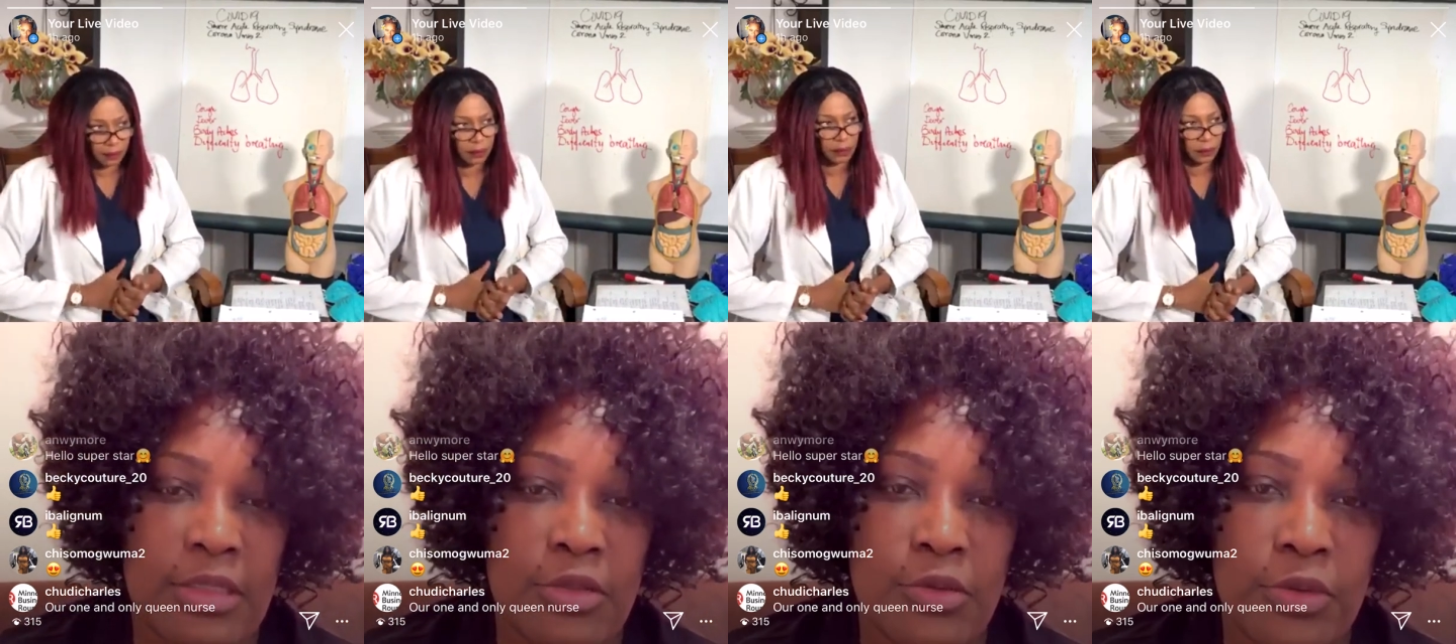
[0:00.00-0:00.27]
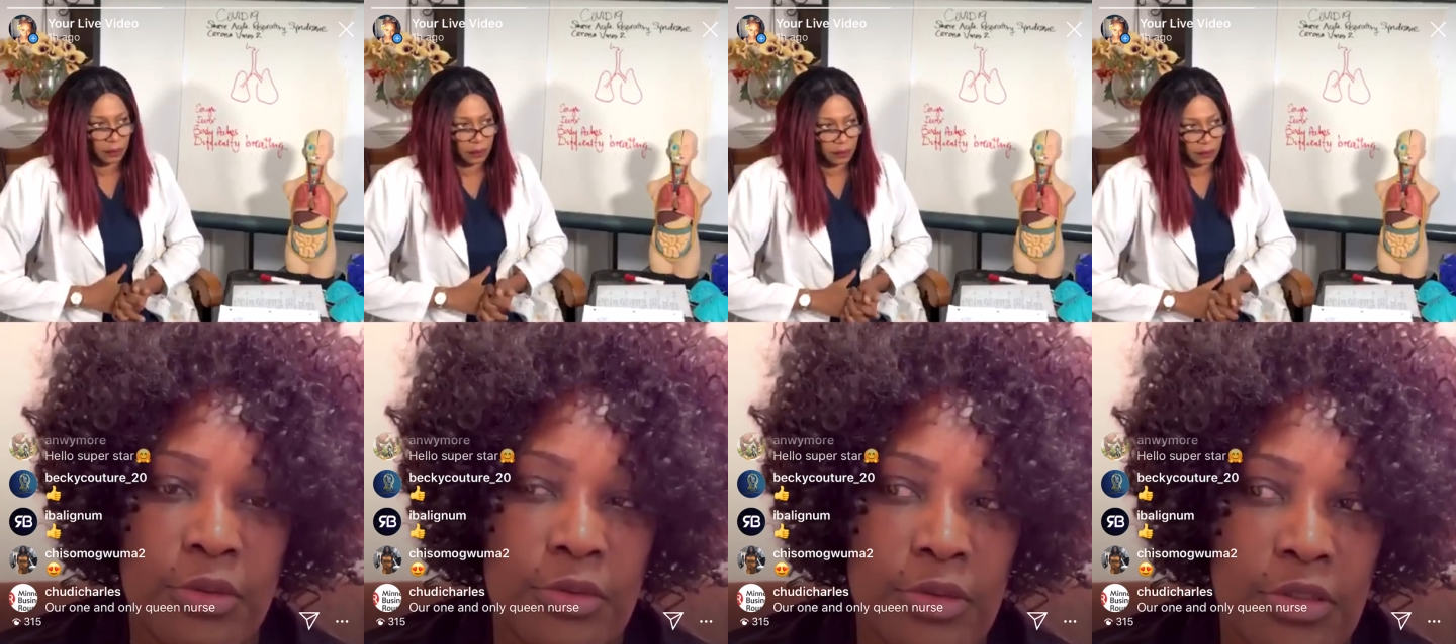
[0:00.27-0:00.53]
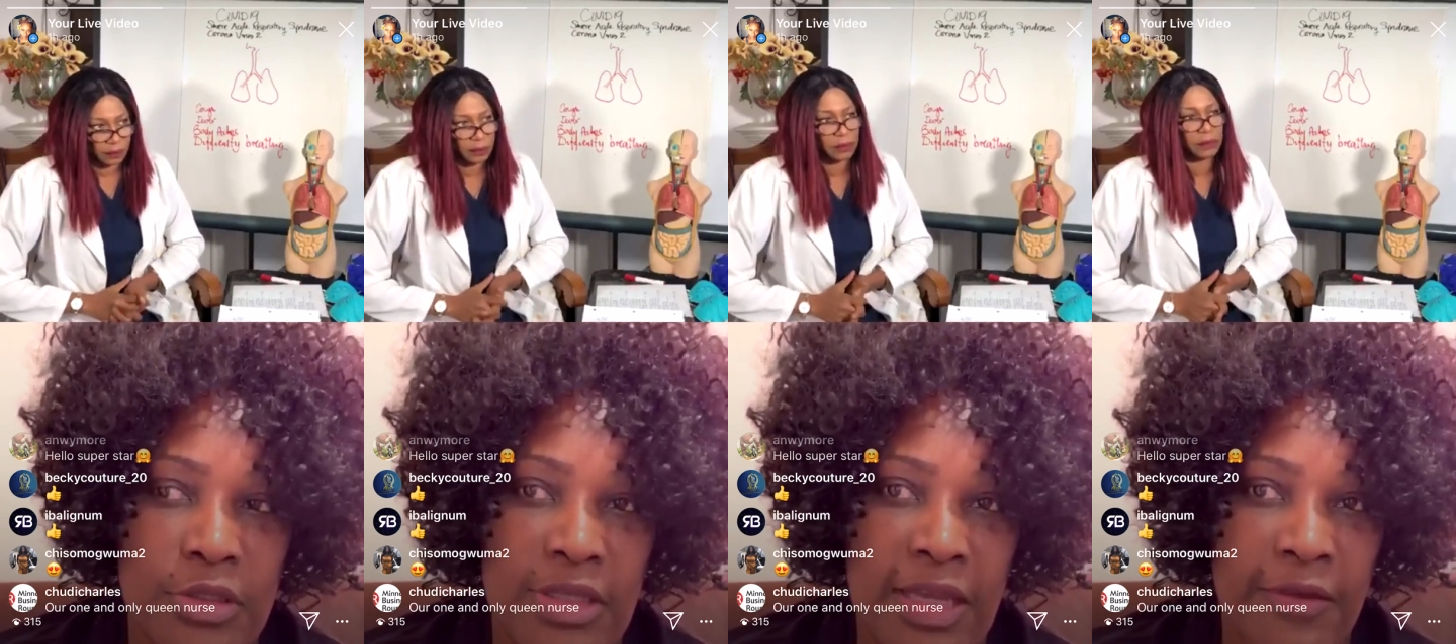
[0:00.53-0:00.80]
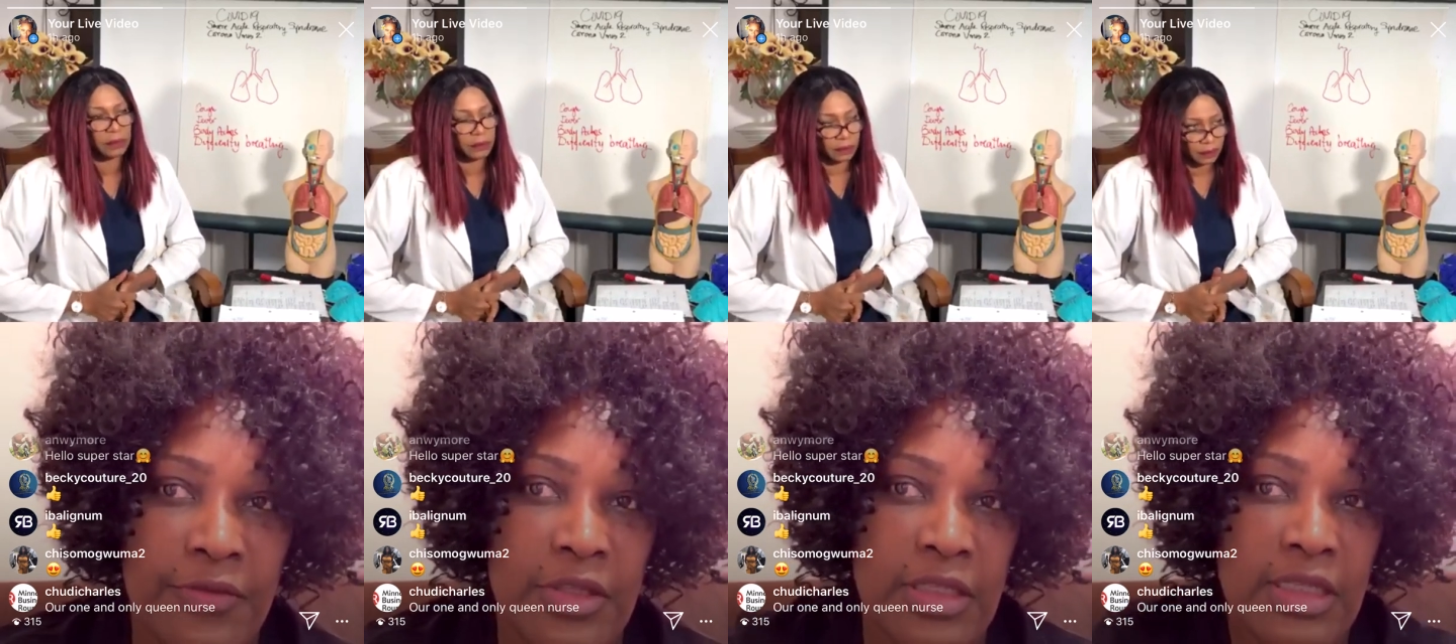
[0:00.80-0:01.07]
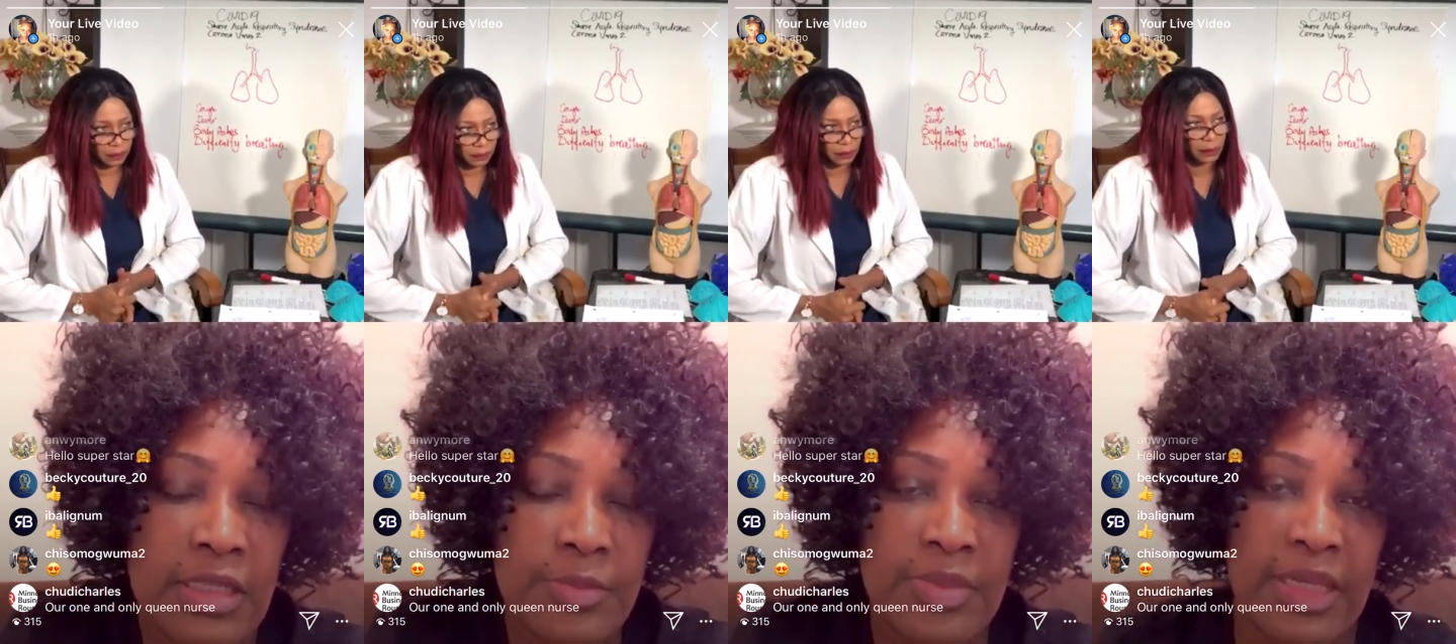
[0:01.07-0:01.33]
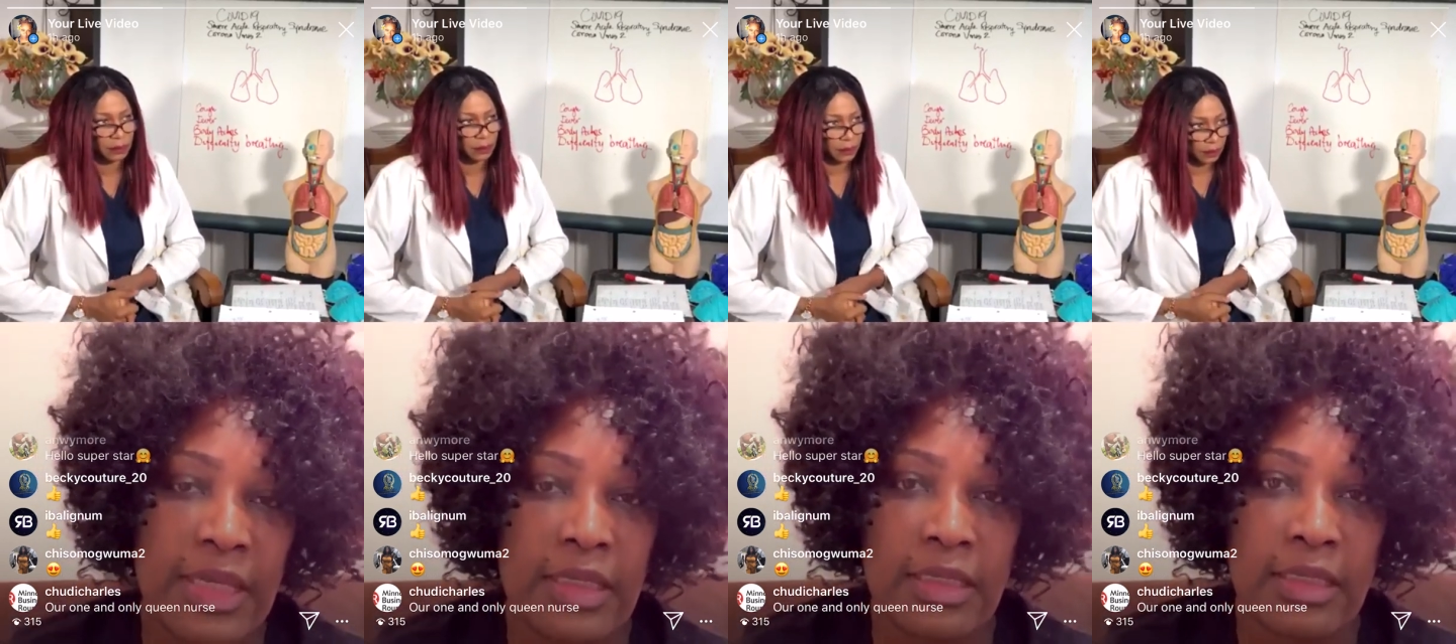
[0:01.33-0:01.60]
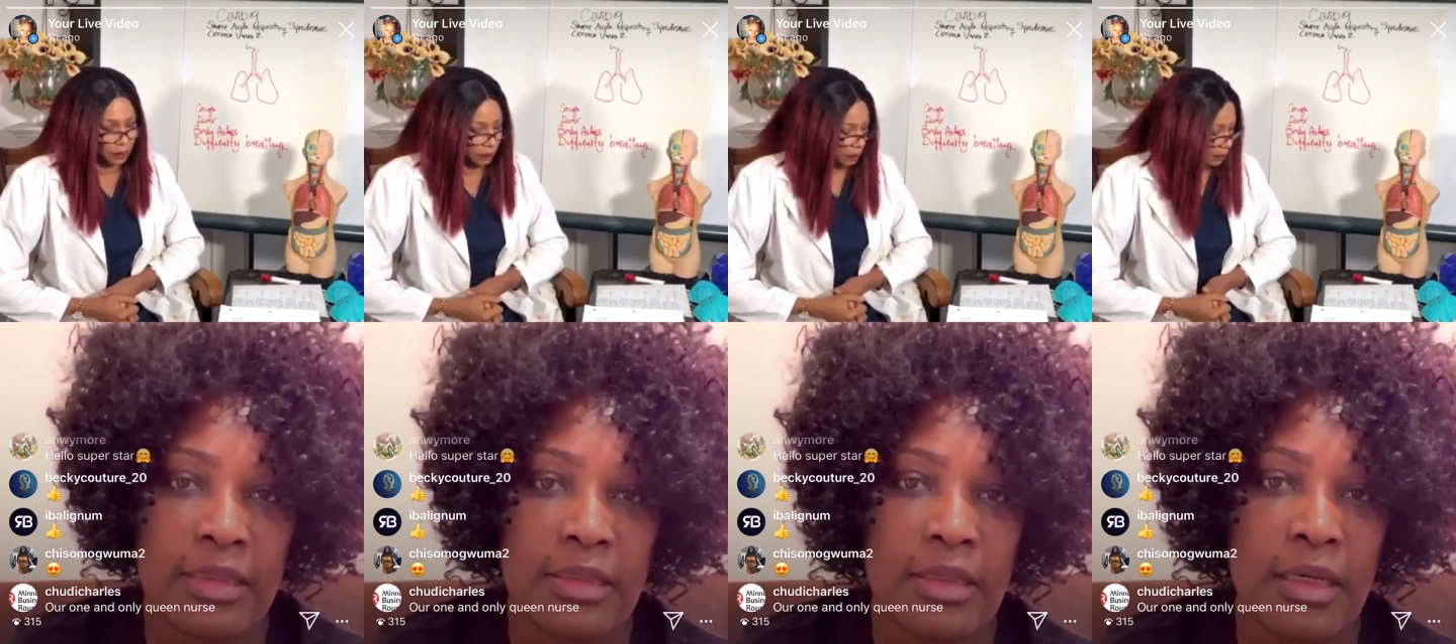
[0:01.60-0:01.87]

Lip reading: You just have to keep taking